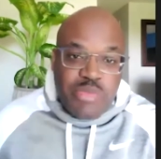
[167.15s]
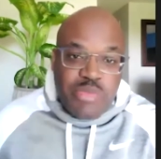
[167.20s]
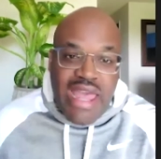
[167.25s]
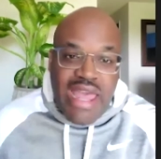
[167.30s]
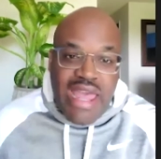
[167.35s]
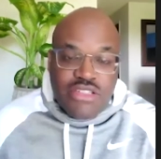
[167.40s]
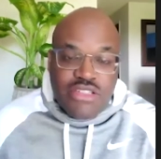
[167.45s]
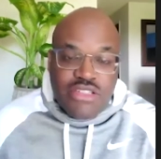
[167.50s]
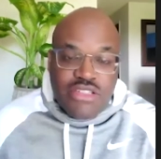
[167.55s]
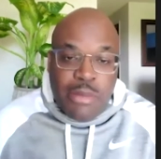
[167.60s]
So I'm
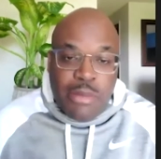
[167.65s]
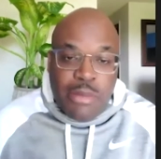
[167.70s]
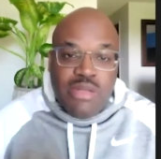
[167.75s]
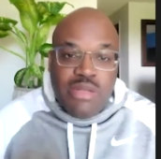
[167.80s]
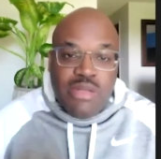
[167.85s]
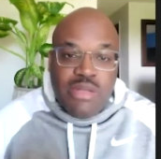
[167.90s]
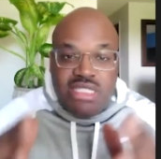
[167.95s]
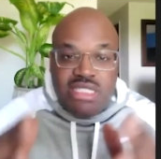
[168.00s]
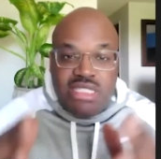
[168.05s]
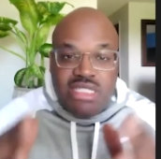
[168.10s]
going to be
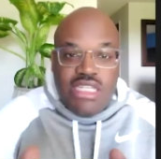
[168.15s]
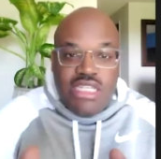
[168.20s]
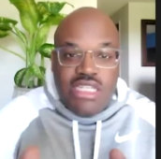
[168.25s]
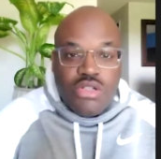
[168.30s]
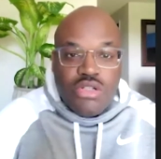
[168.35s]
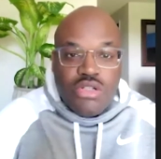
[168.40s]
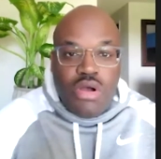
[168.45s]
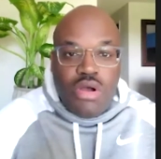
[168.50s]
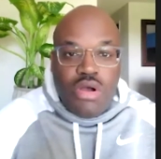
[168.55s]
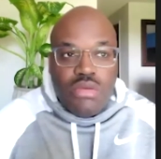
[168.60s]
teaching on
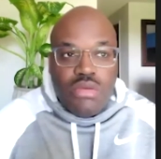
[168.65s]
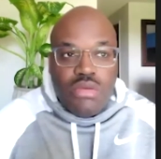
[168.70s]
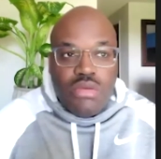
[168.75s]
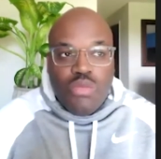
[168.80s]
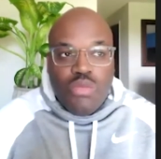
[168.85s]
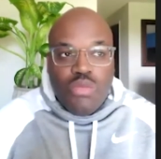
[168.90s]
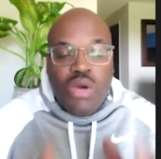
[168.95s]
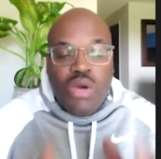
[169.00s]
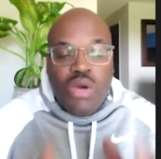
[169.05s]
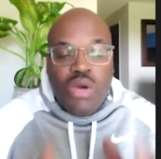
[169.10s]
what
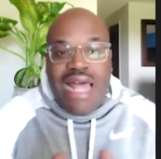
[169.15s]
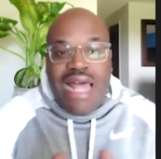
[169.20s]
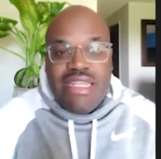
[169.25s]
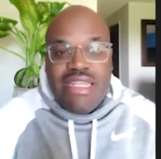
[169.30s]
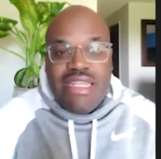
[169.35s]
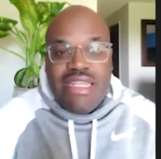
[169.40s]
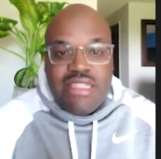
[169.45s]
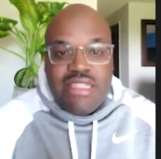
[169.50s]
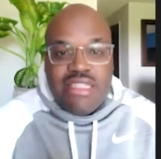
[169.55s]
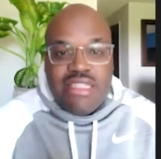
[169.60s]
I did
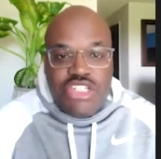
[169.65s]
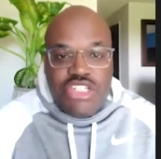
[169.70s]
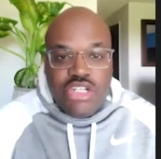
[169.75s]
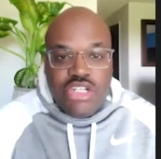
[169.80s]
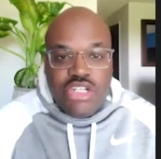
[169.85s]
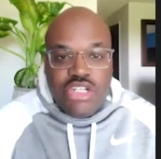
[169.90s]
this year,